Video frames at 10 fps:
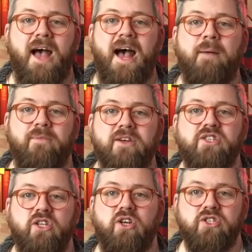um, there's
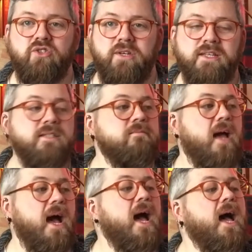a lot of stories.
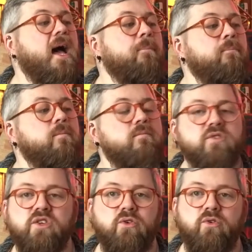Um,
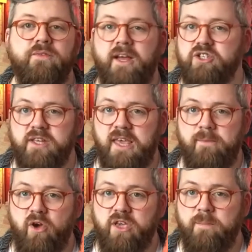so that should keep
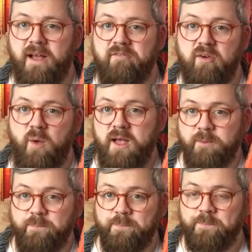me occupied for a while.
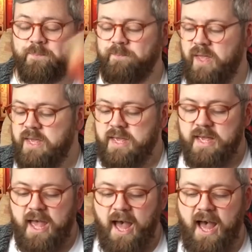
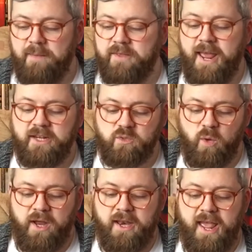Uh, the next
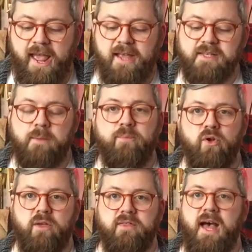one is a
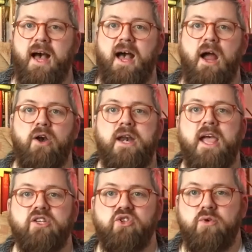book that our
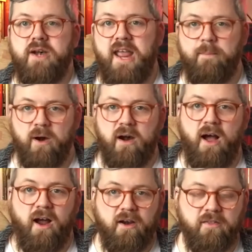next door neighbour
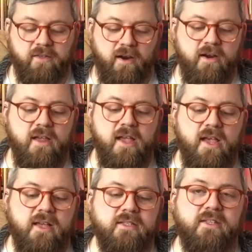Arthur
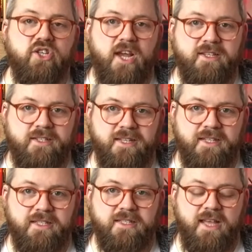
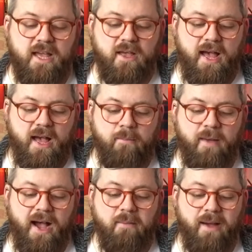suggested that um,
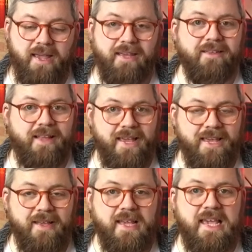I might
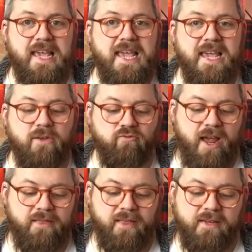like. He
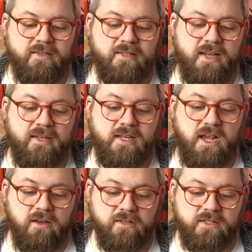read this as a
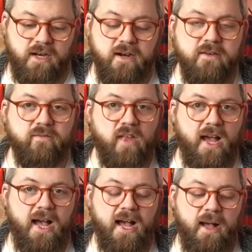youngster
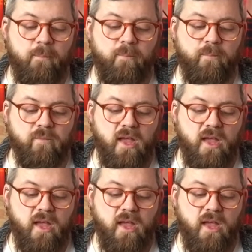um,